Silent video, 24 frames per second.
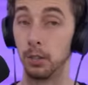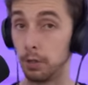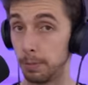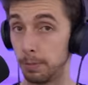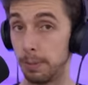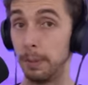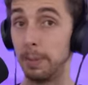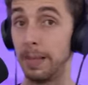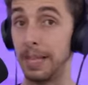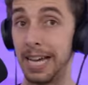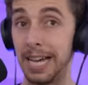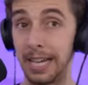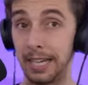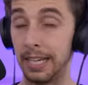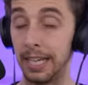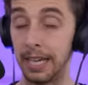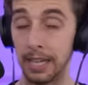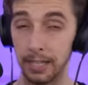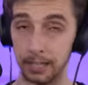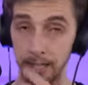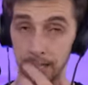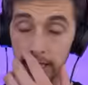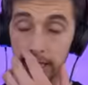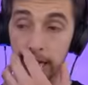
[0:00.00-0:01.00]
those people had
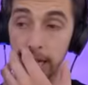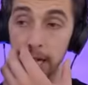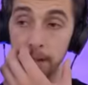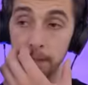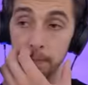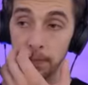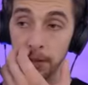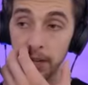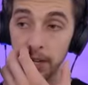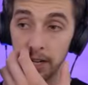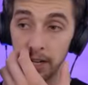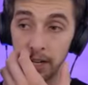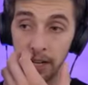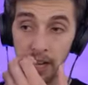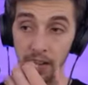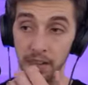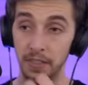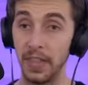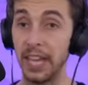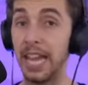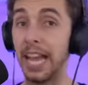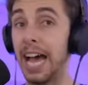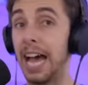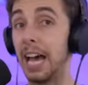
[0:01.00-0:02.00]
hacked the game
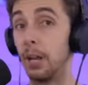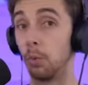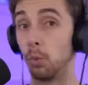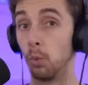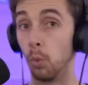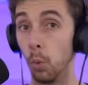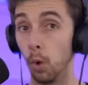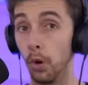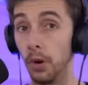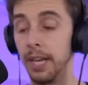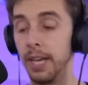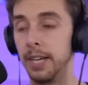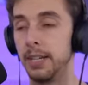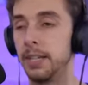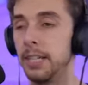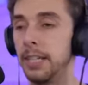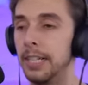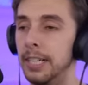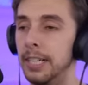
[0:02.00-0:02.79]
and they had won it.